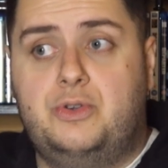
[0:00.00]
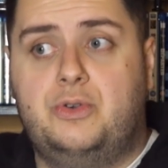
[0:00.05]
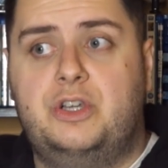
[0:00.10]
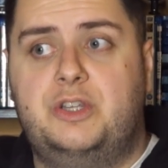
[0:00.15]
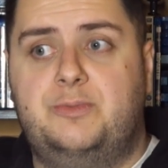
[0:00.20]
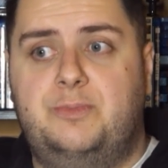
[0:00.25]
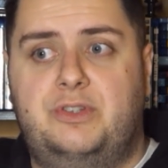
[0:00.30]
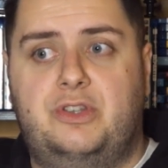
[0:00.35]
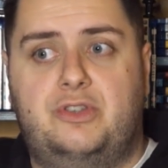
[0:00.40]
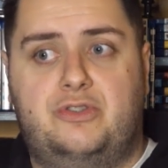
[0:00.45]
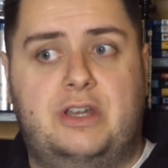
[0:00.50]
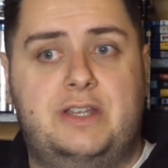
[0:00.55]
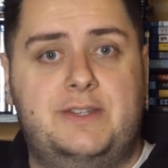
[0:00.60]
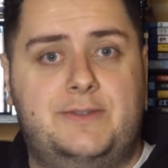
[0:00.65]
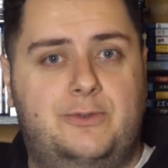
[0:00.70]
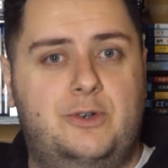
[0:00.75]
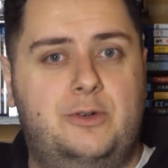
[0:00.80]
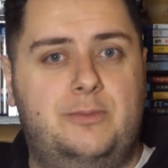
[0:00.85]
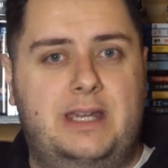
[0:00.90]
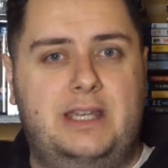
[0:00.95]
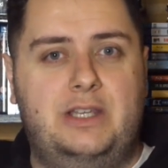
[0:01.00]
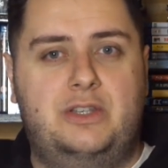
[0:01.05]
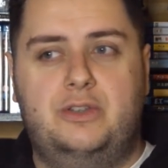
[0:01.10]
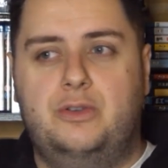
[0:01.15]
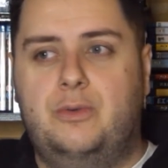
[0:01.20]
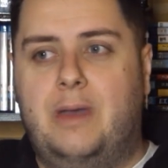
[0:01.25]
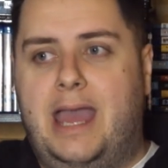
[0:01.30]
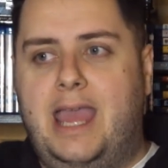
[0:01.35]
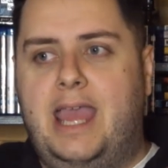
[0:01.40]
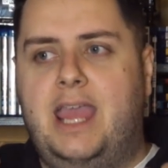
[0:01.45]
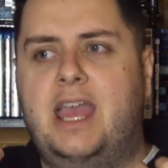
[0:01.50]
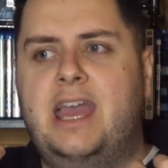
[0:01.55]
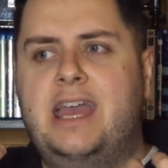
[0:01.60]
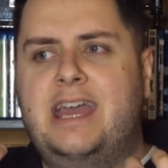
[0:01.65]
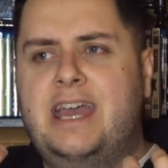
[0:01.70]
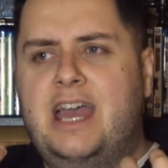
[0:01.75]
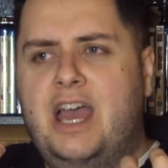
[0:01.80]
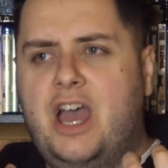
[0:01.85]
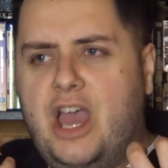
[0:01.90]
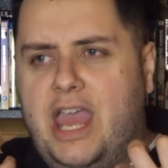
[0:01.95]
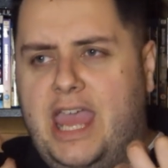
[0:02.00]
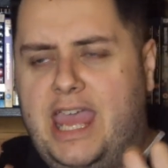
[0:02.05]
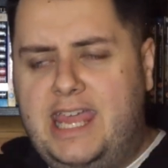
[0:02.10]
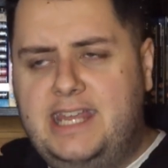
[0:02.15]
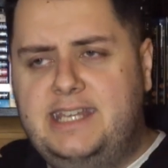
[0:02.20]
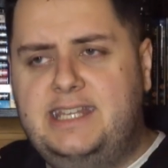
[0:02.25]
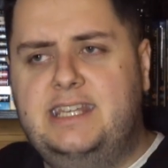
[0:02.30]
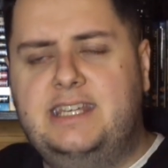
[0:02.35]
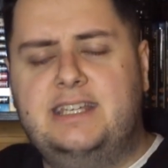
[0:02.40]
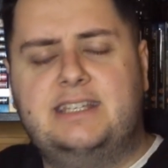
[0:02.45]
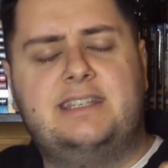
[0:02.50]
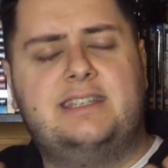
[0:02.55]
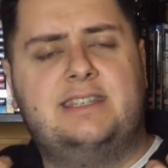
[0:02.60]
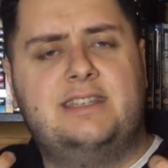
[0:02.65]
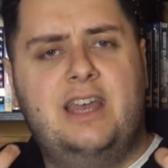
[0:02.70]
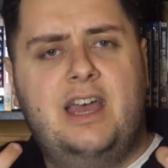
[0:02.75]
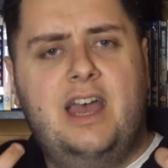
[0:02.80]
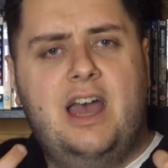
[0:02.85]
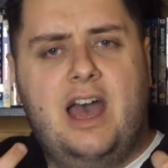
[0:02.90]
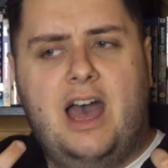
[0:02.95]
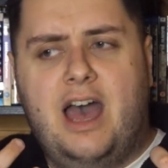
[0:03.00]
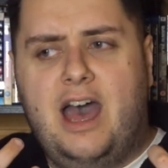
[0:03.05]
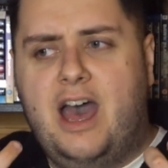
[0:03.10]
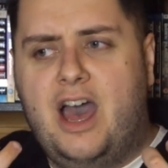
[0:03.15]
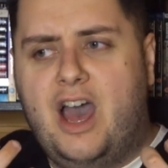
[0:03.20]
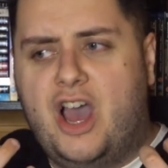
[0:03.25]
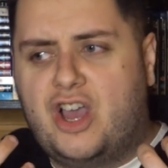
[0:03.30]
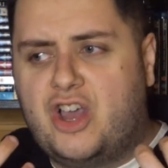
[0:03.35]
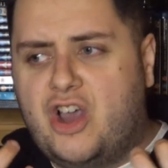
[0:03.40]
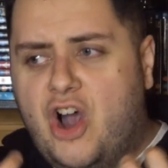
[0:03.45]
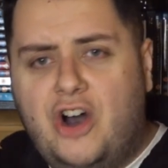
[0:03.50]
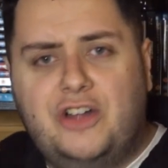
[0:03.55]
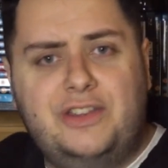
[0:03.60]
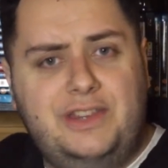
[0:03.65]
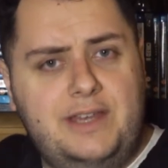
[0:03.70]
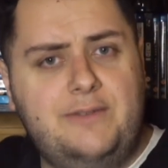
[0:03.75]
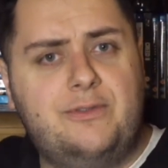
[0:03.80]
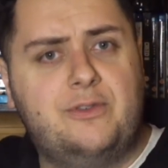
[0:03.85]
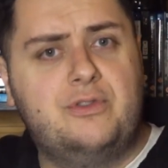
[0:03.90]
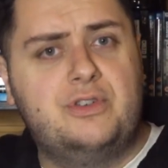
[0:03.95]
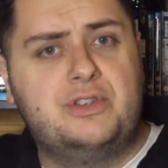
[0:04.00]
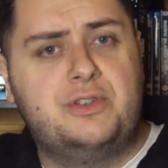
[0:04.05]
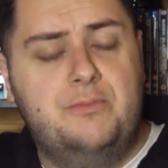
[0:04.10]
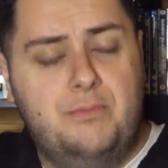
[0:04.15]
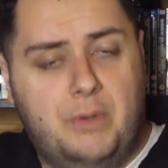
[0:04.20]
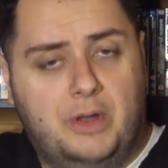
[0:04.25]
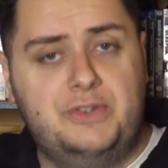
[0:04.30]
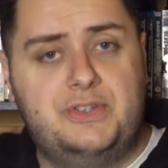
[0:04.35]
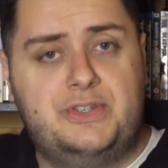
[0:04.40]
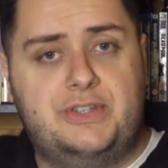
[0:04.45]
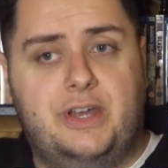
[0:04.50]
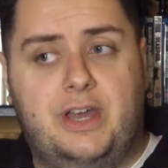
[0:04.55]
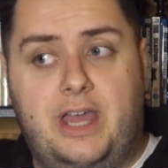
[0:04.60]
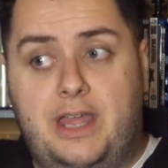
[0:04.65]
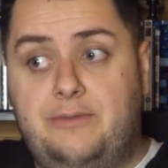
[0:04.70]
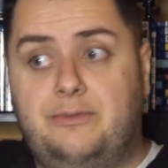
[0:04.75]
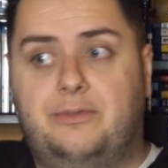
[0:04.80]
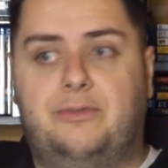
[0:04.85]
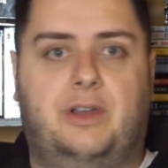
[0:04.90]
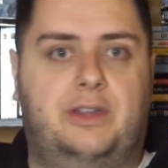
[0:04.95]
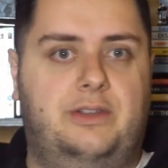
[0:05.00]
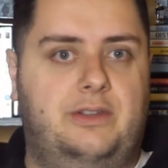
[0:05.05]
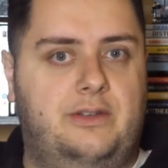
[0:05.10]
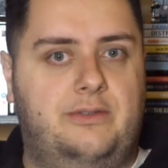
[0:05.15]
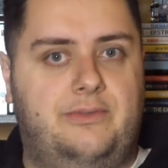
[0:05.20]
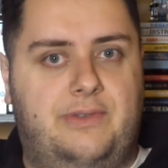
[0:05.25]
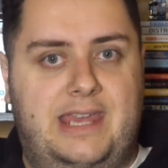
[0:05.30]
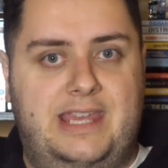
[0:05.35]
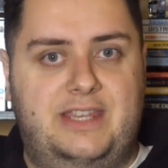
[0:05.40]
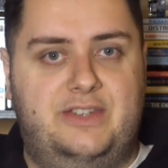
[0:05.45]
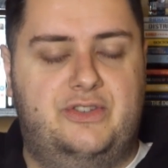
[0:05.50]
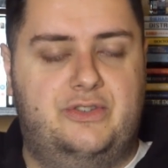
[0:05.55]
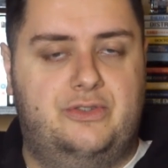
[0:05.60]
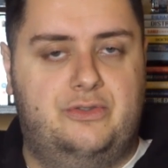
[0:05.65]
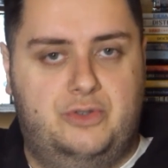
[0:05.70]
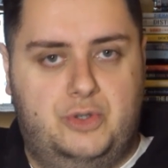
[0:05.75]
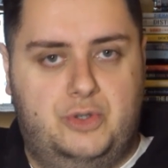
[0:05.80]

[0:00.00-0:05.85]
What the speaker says: choice but to transform into a hideous, carnivorous monster in front of his